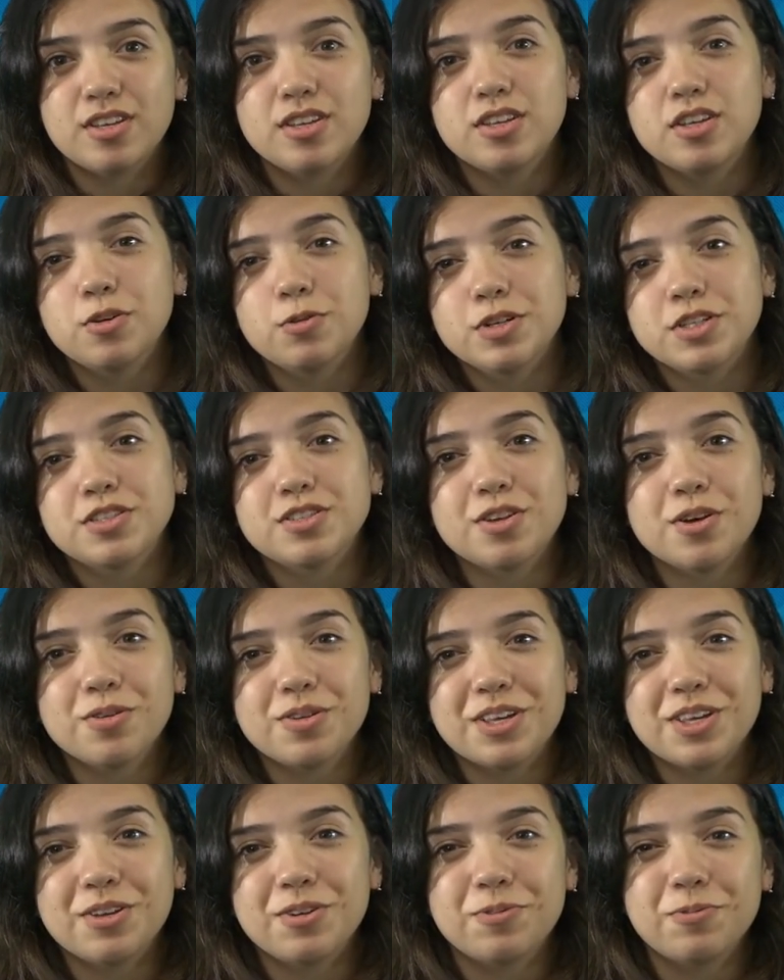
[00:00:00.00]
You were so
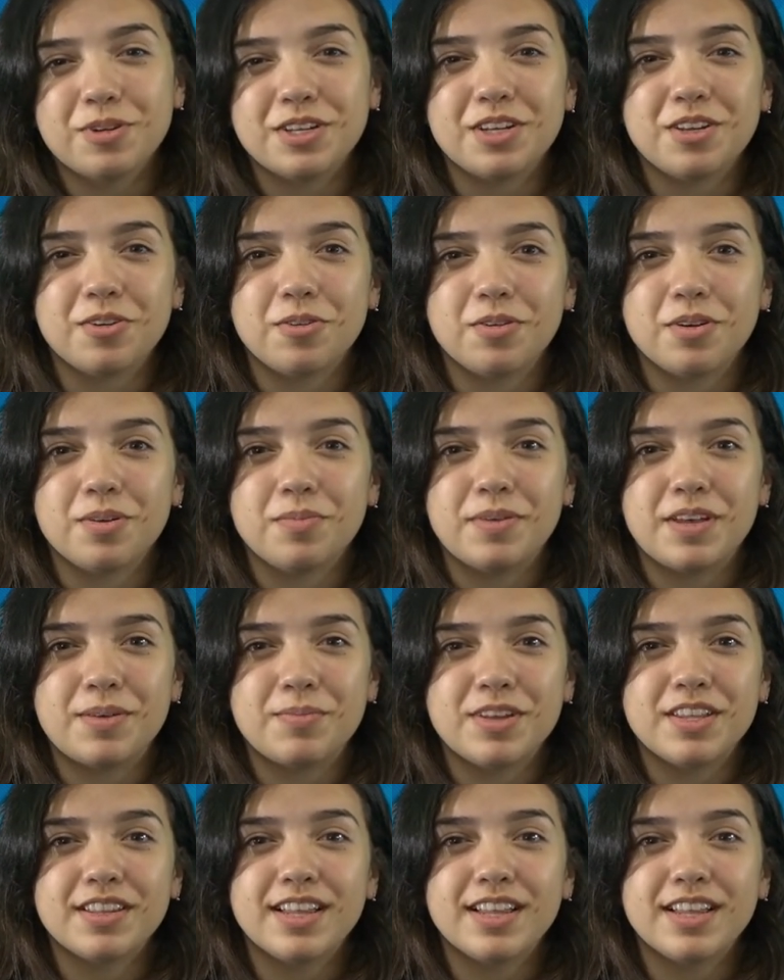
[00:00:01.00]
cute when you were a baby.